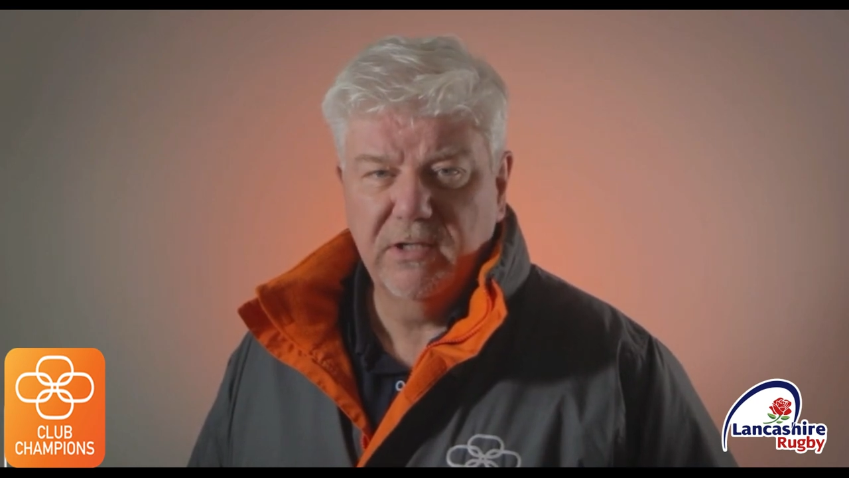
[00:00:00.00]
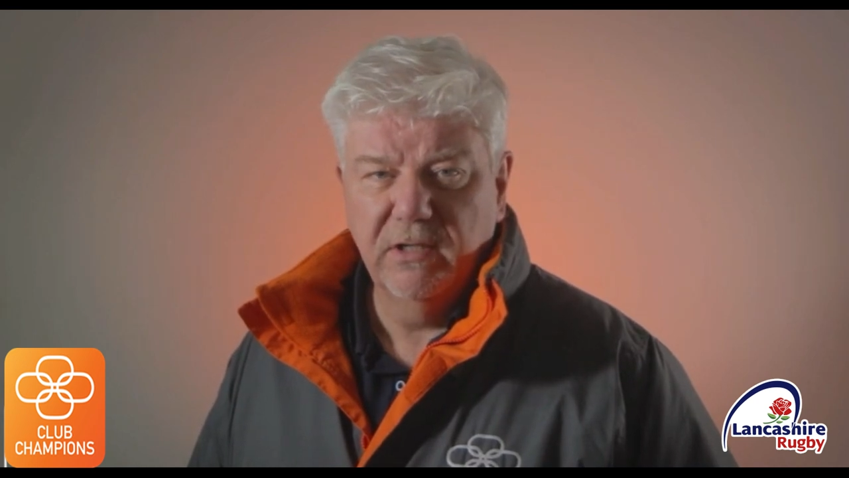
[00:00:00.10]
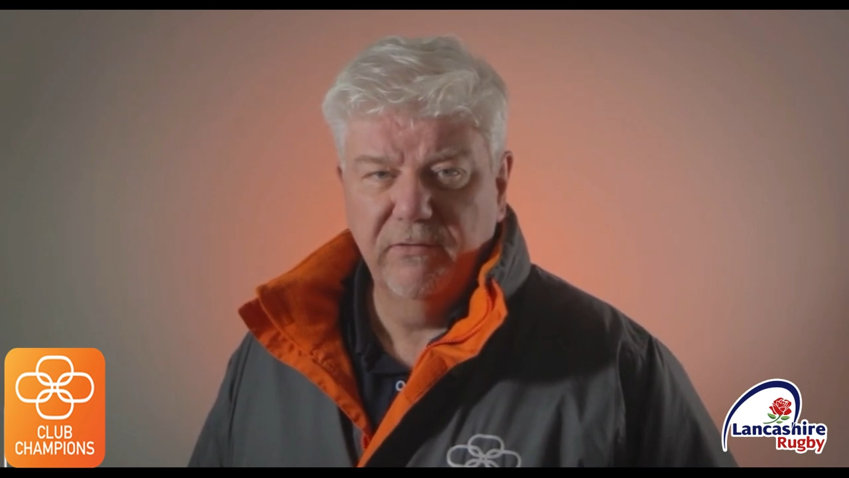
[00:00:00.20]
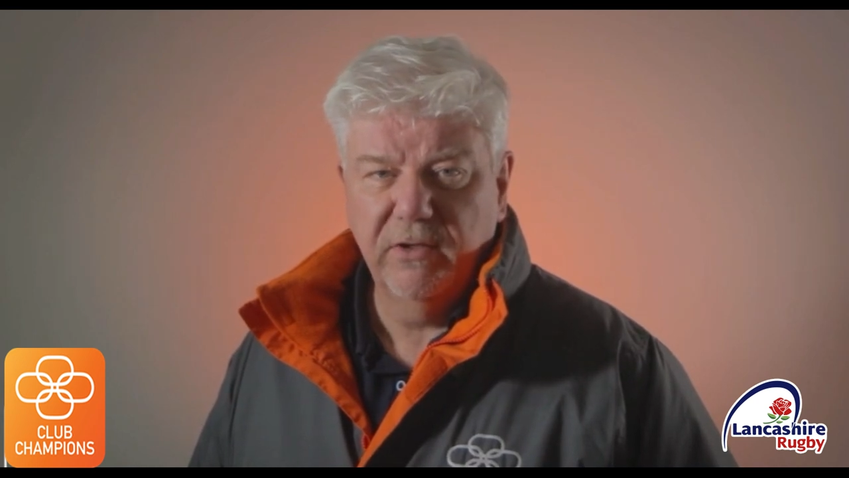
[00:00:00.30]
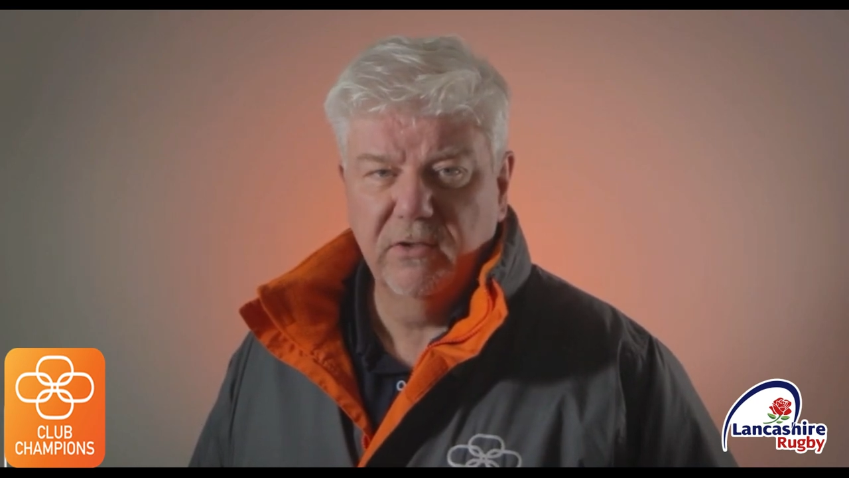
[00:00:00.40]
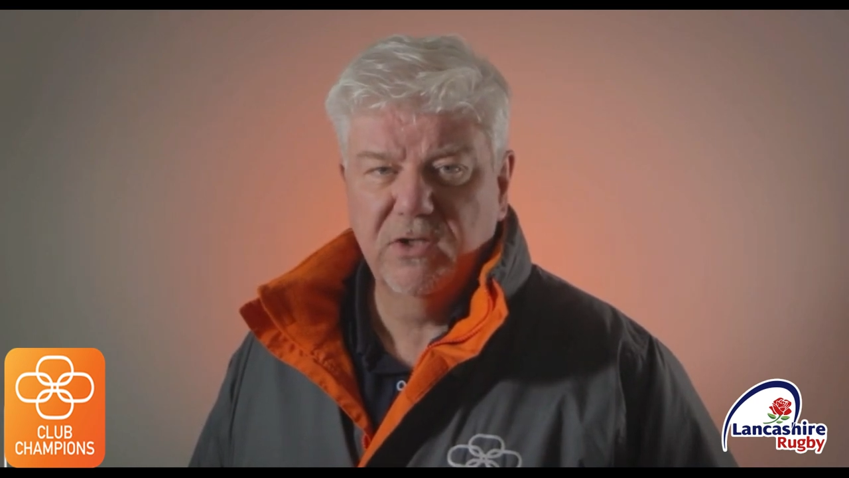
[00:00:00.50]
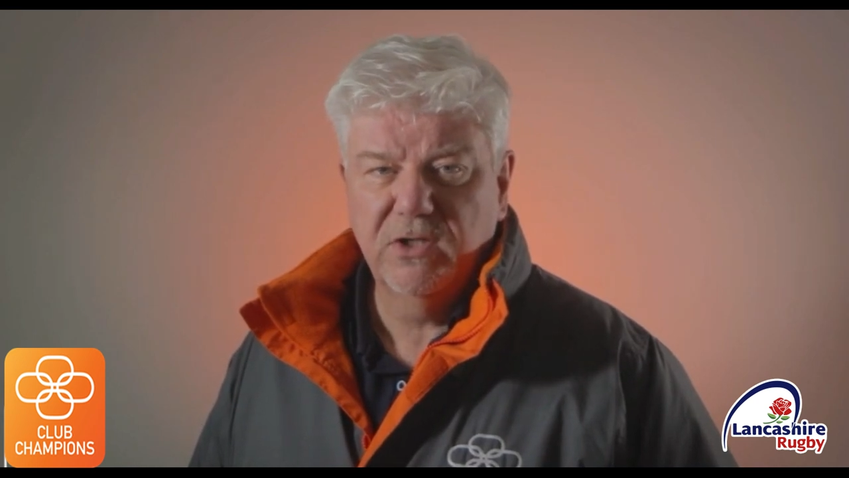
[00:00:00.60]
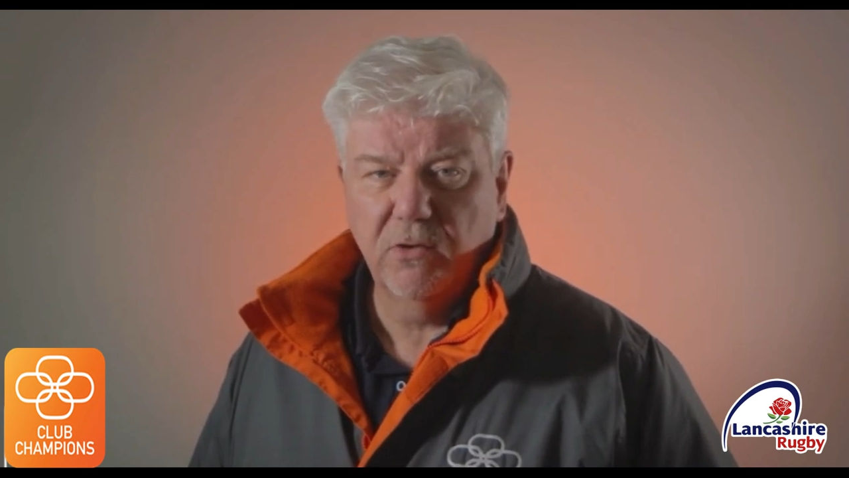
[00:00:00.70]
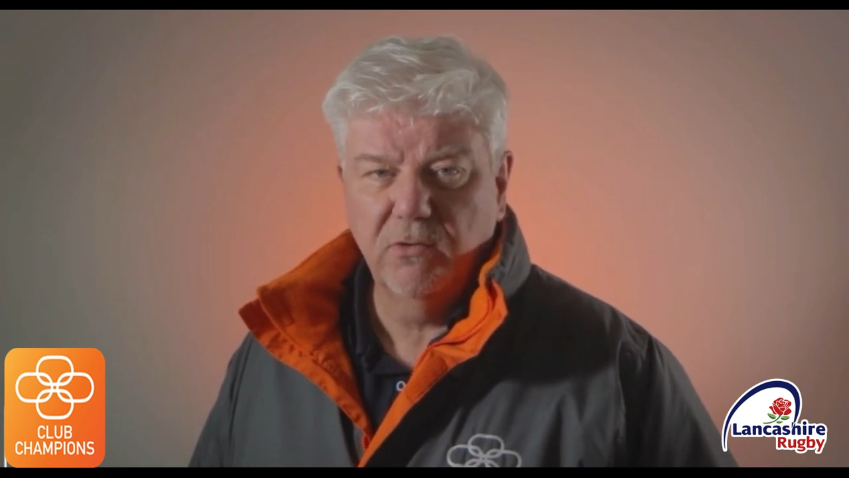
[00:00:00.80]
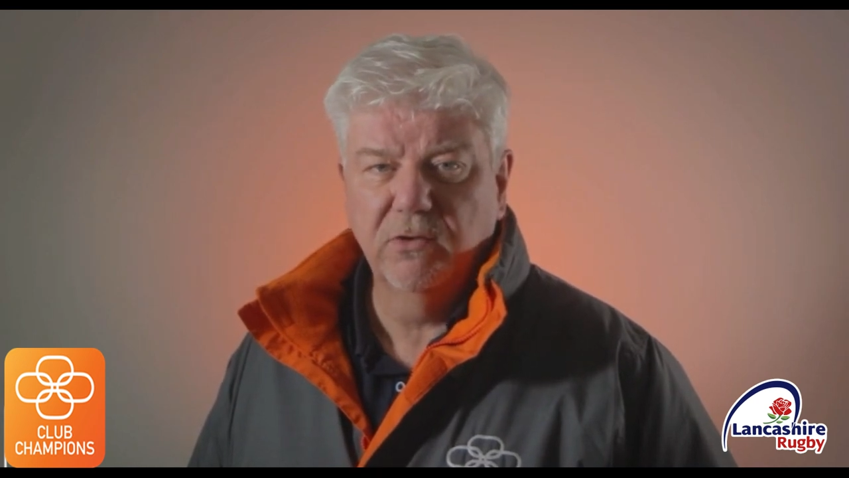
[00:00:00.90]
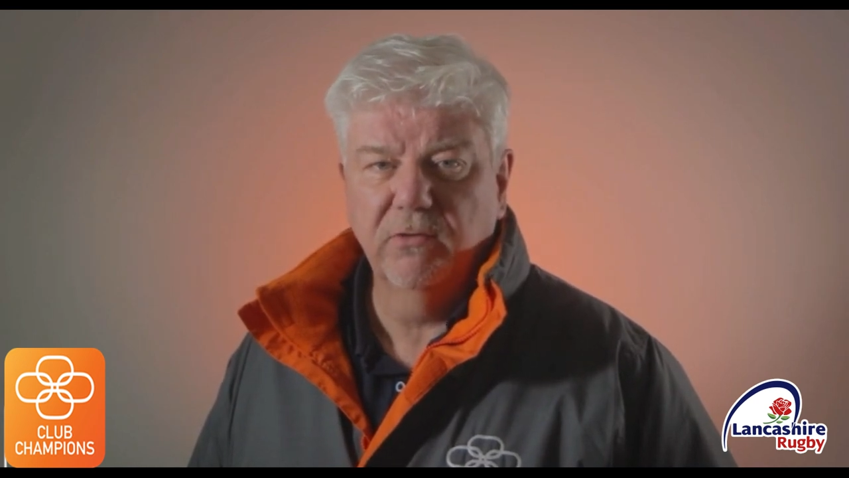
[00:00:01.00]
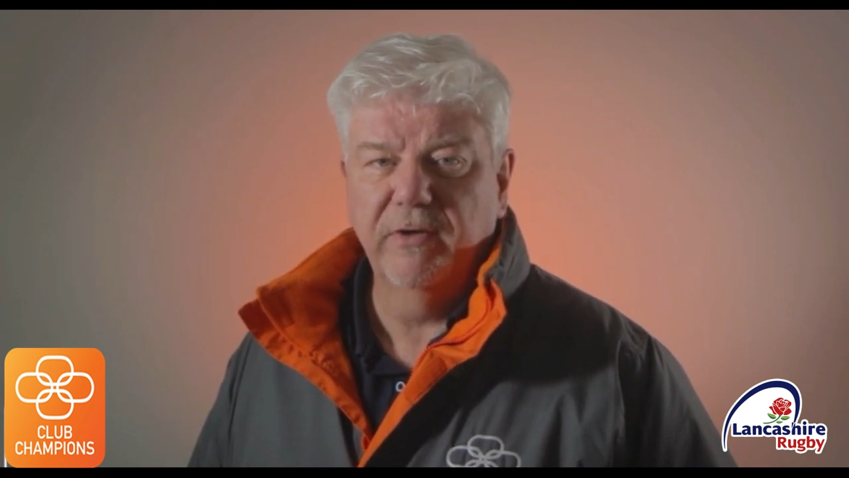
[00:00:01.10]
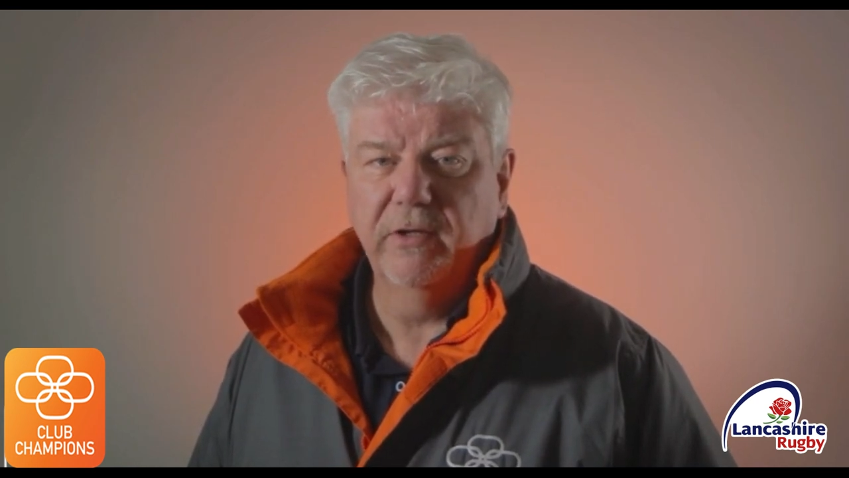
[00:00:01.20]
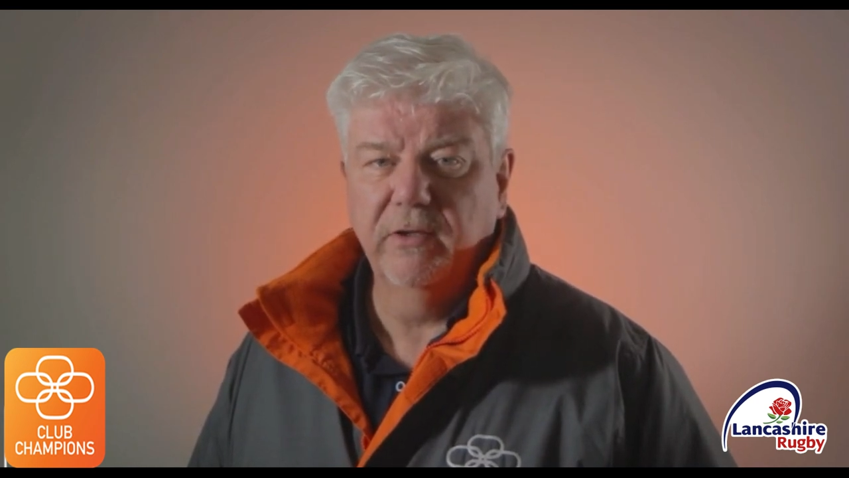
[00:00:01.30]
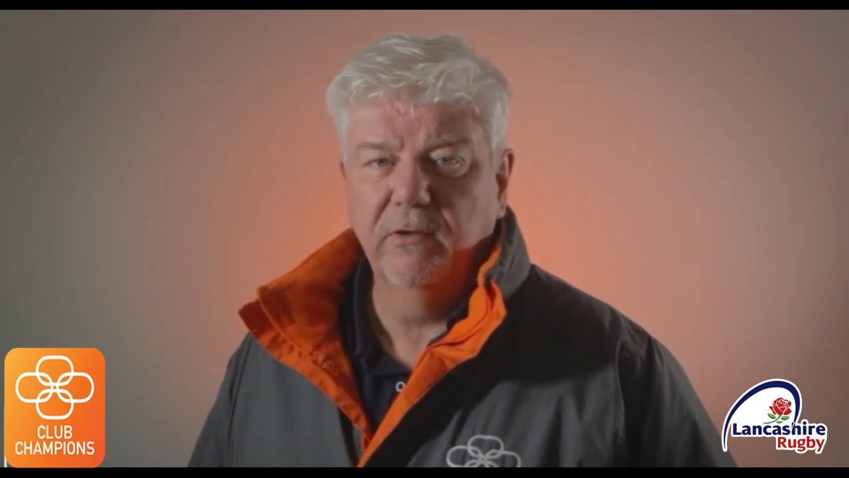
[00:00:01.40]
significant social
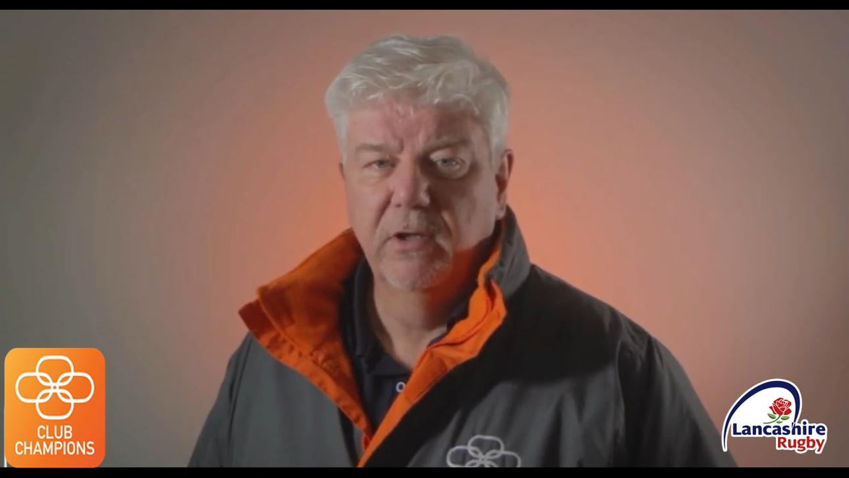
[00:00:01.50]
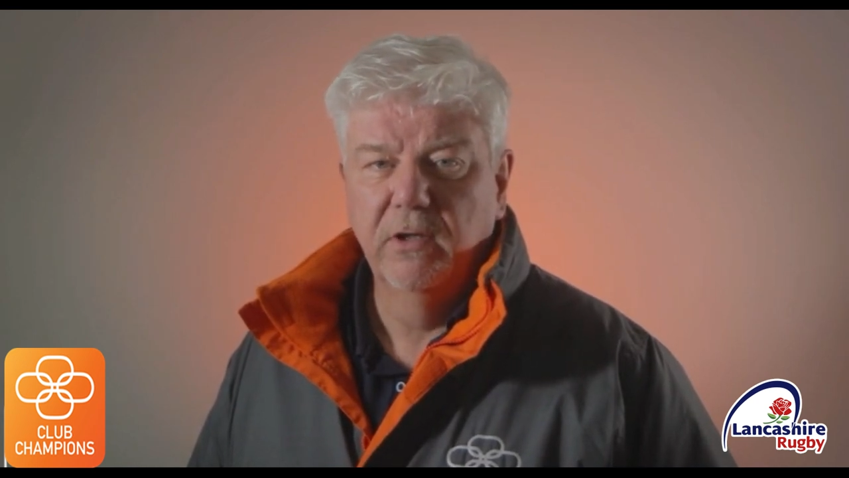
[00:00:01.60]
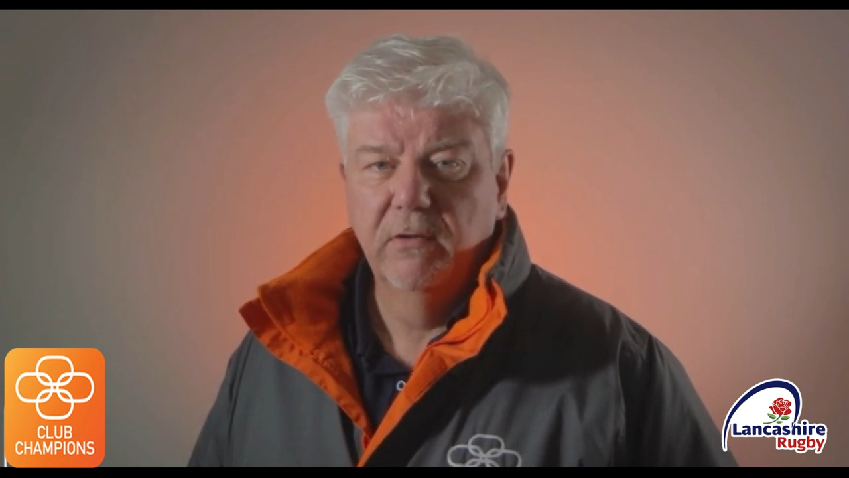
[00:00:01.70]
value